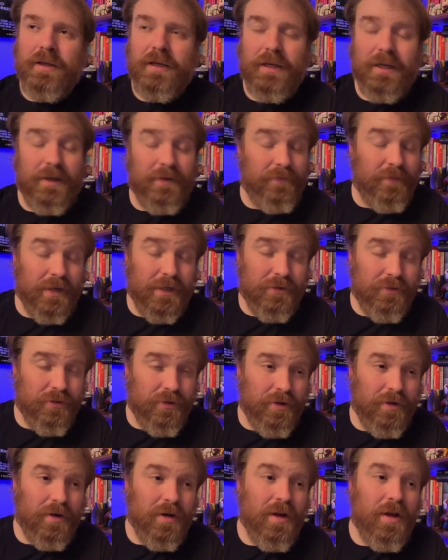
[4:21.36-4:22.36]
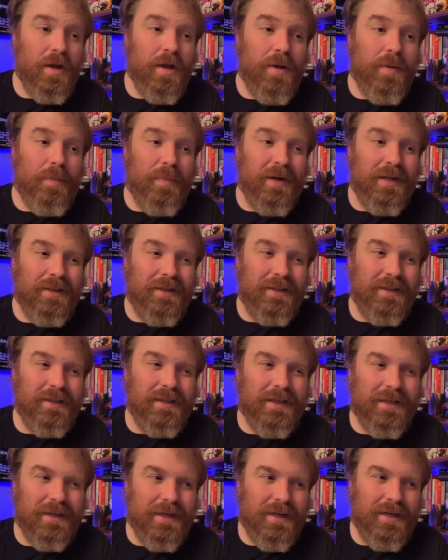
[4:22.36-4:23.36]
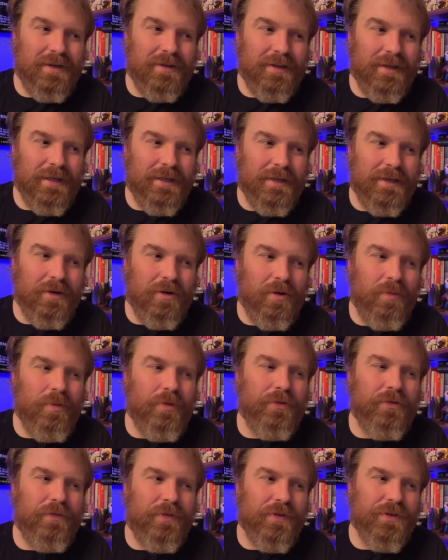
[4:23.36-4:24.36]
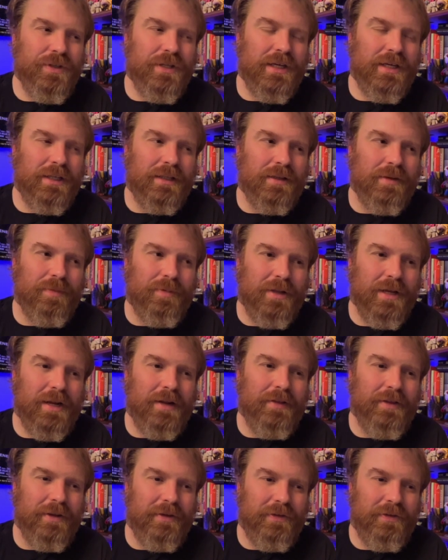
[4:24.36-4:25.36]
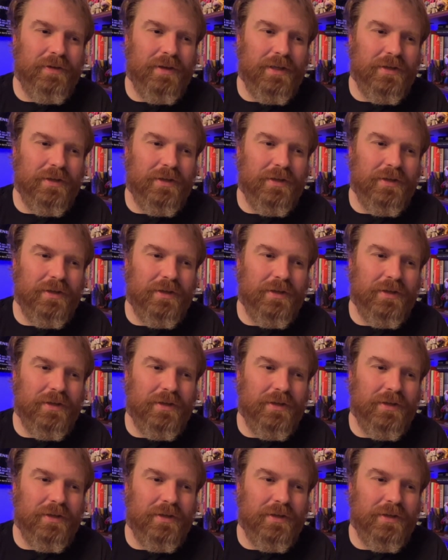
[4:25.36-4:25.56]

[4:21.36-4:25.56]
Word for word: adventure but I think that kind of like it almost feels like the plot of this